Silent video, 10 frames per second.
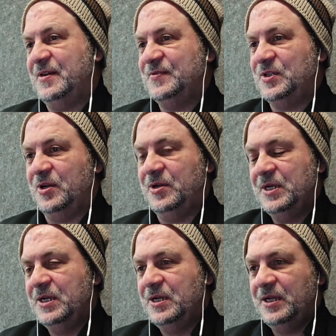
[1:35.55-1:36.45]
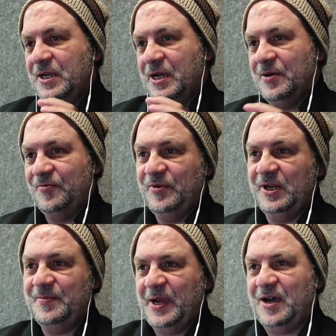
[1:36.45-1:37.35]
So yeah, really
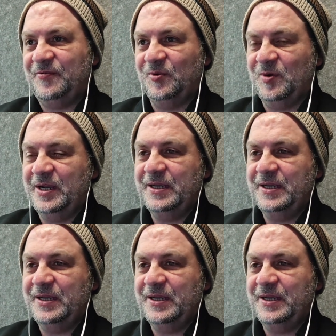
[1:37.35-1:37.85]
powerful way,